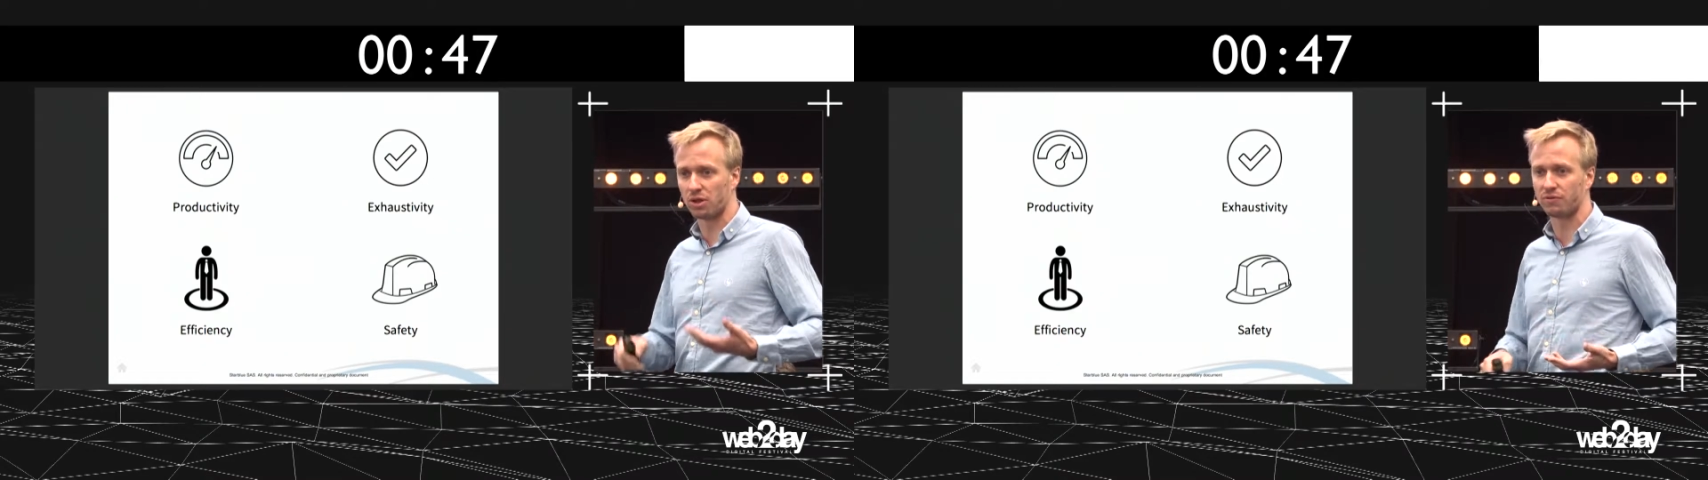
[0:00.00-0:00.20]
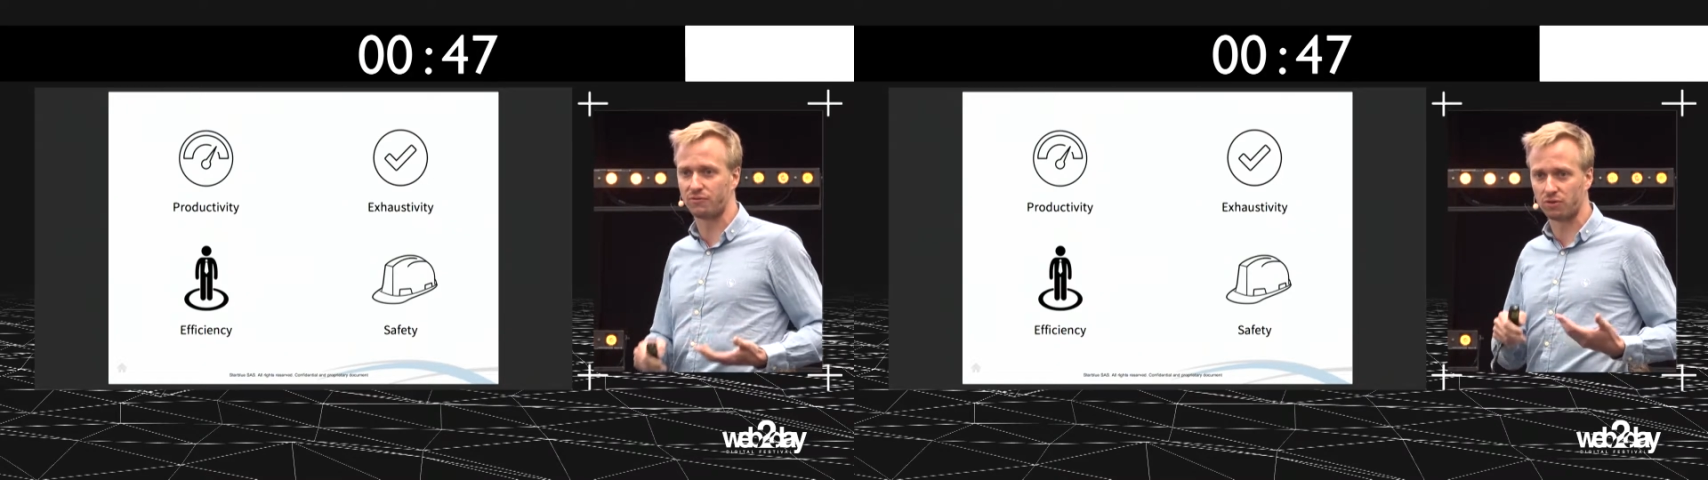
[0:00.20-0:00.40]

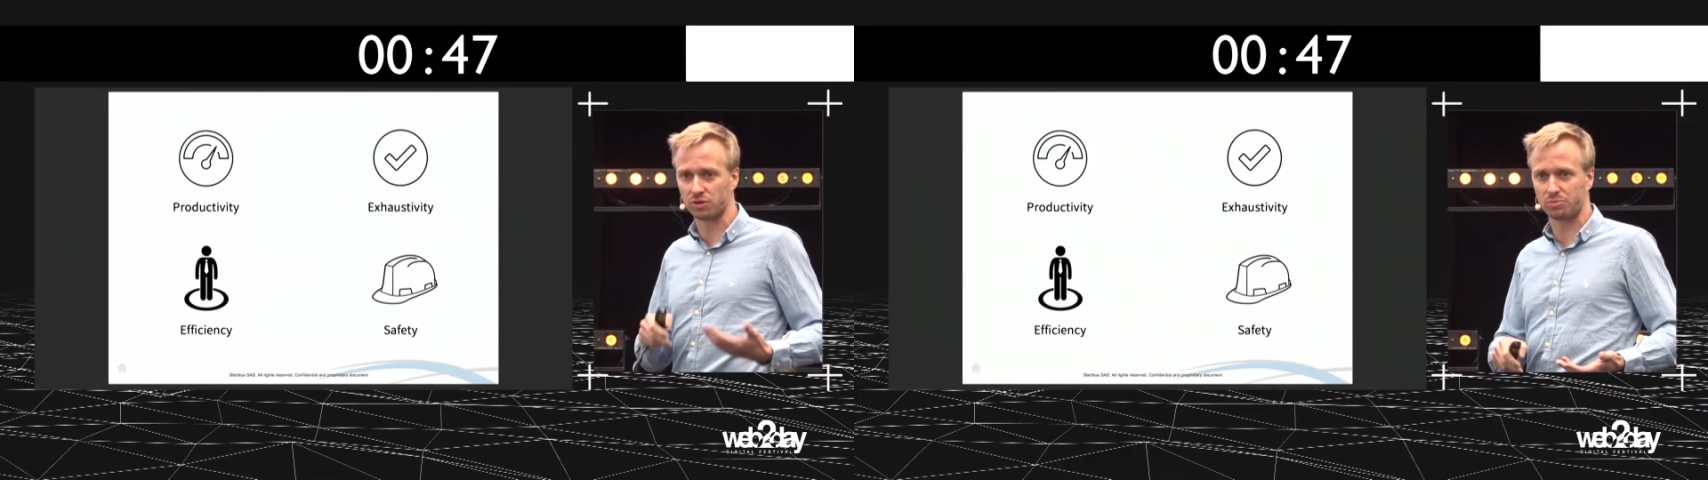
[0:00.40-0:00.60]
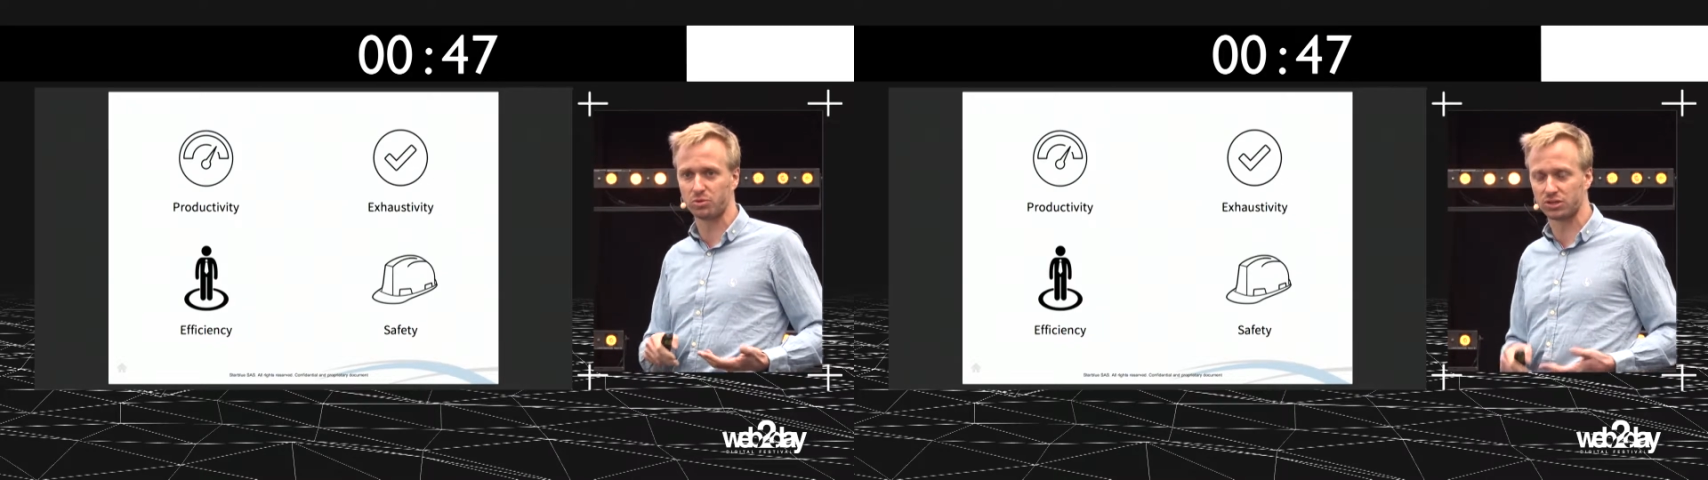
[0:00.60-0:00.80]

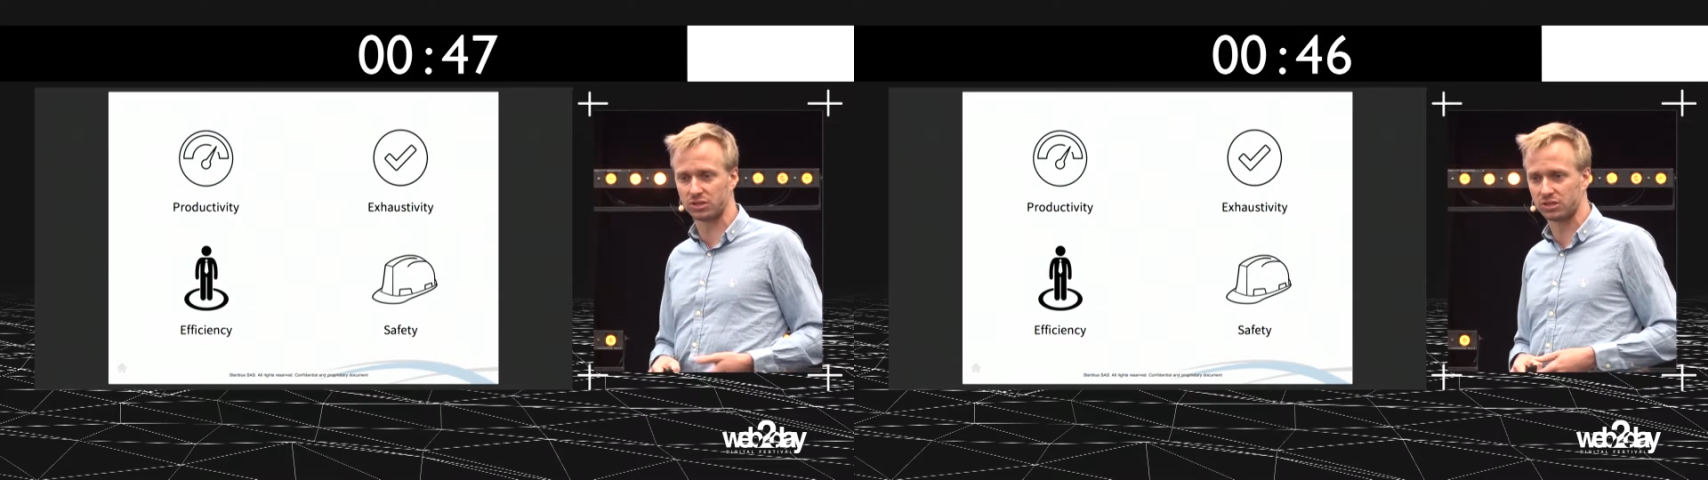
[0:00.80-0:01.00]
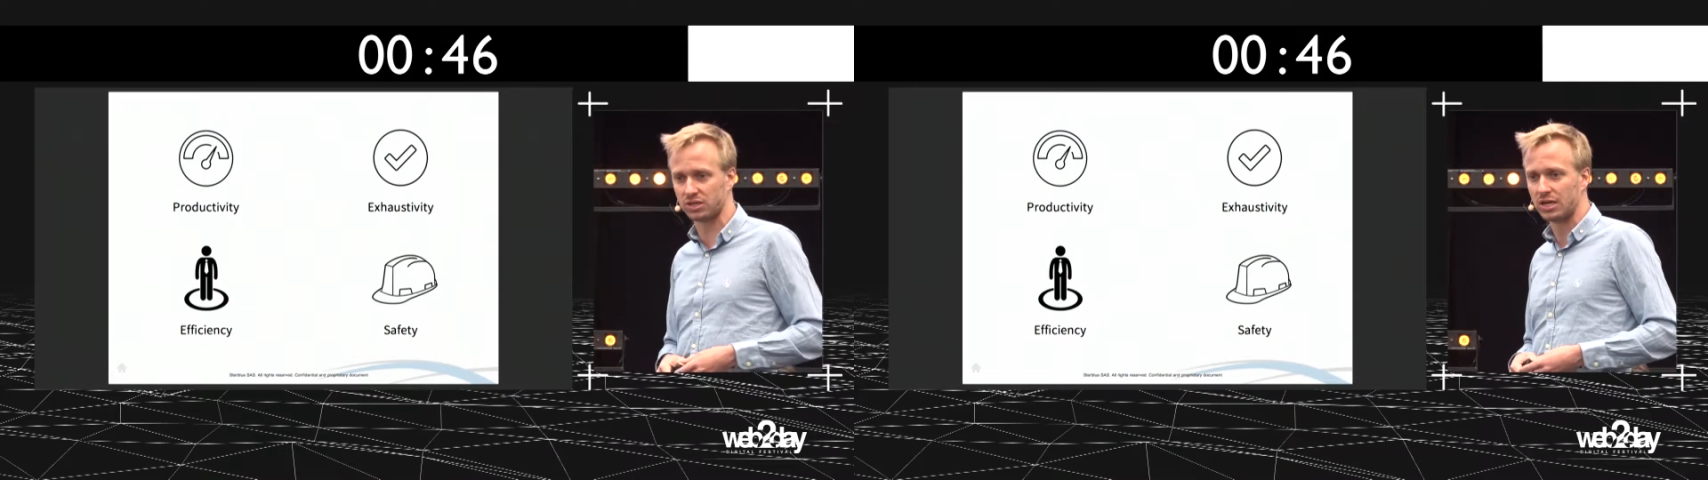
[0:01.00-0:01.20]

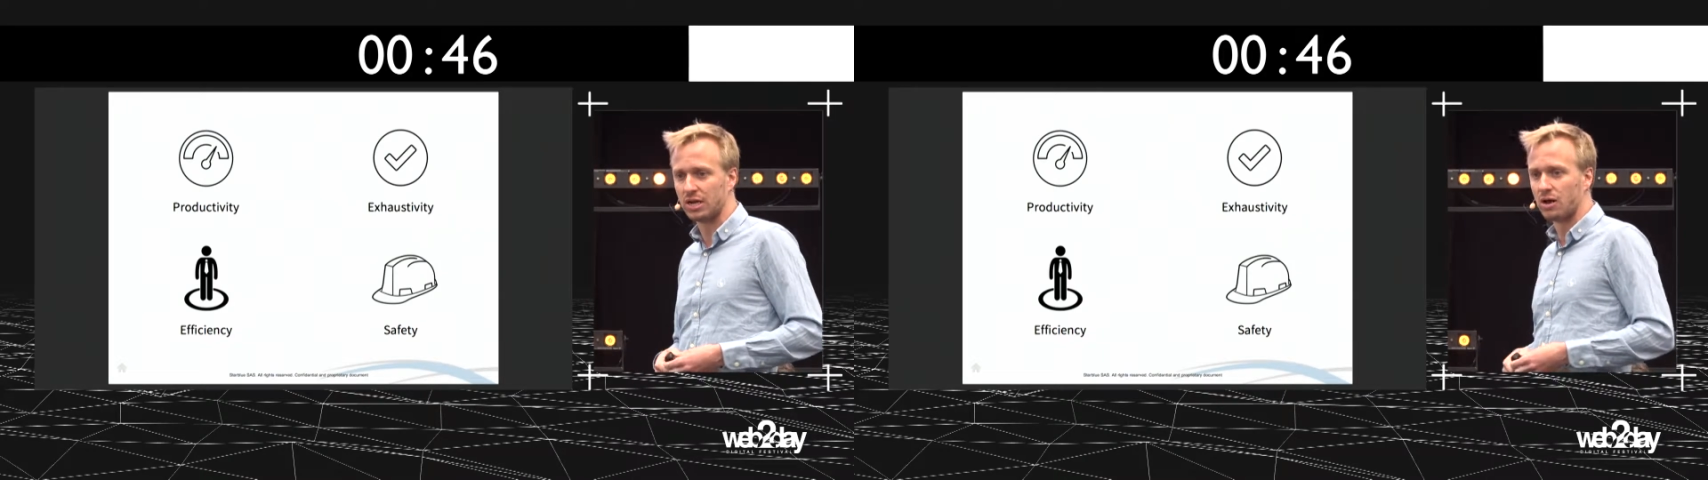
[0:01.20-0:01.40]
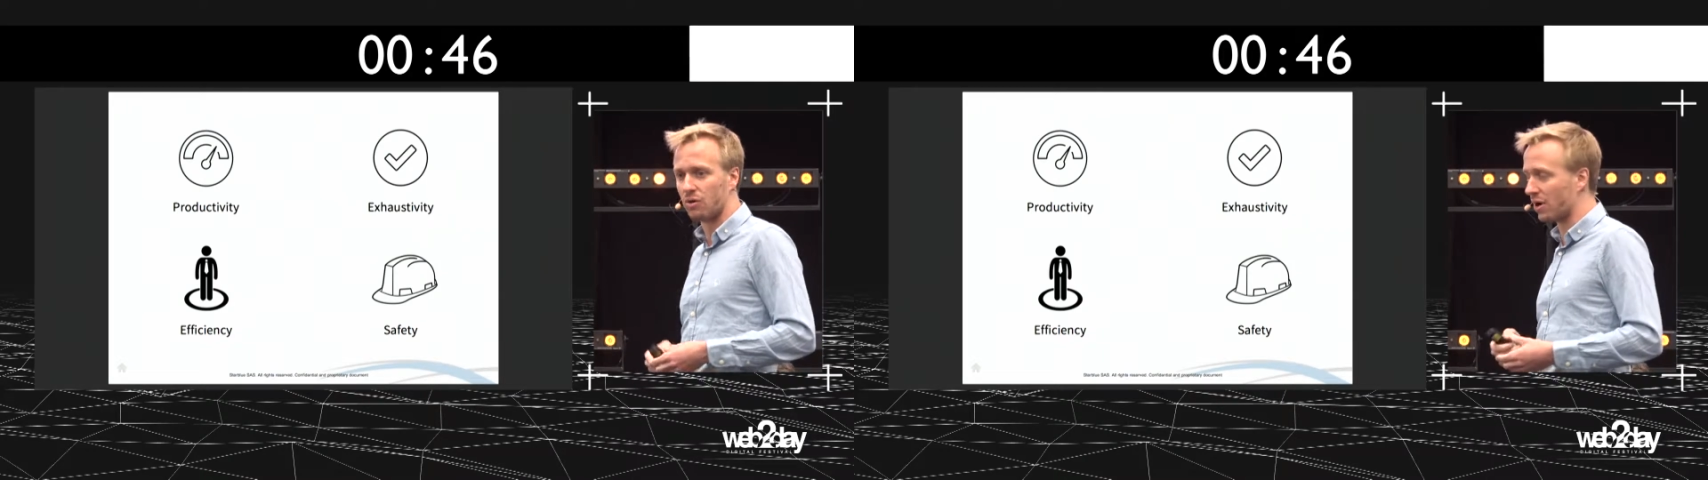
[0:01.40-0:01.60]
40%
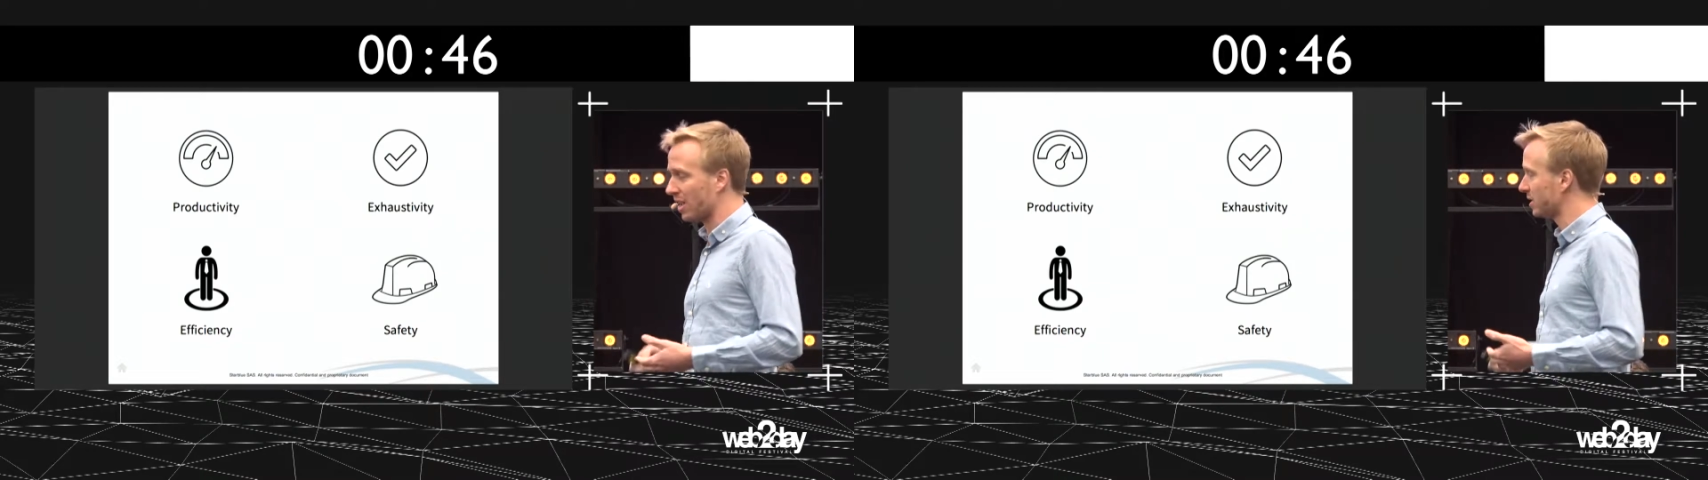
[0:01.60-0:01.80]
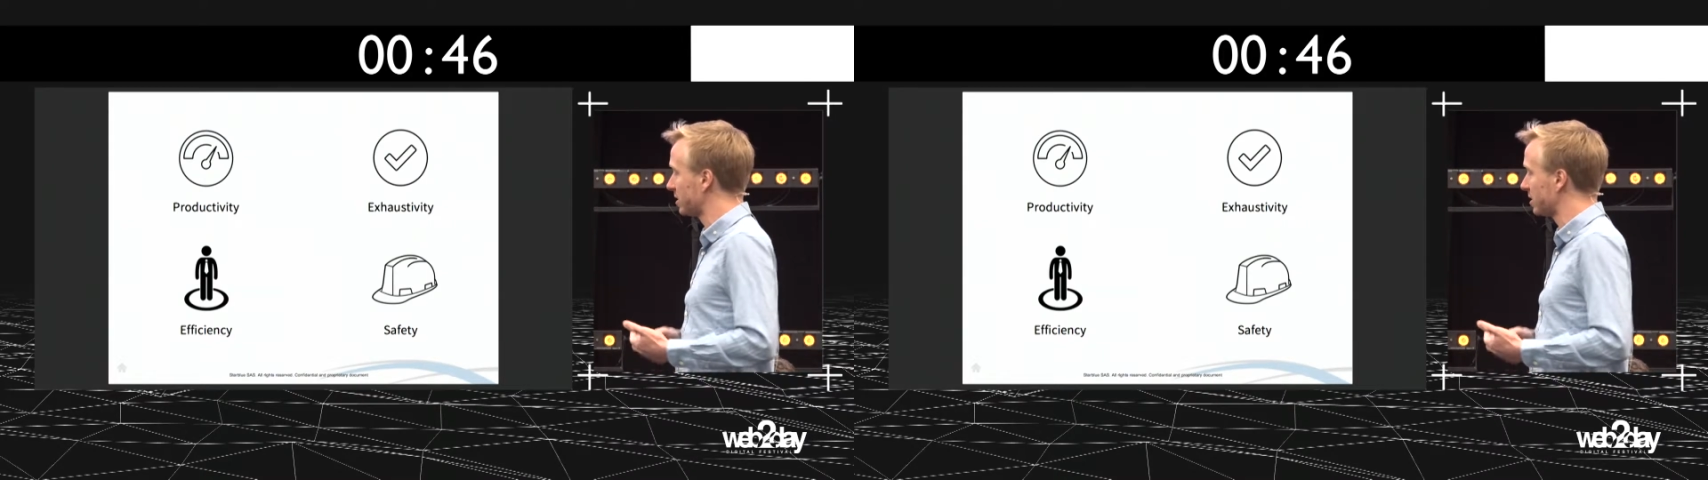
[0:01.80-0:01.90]
rise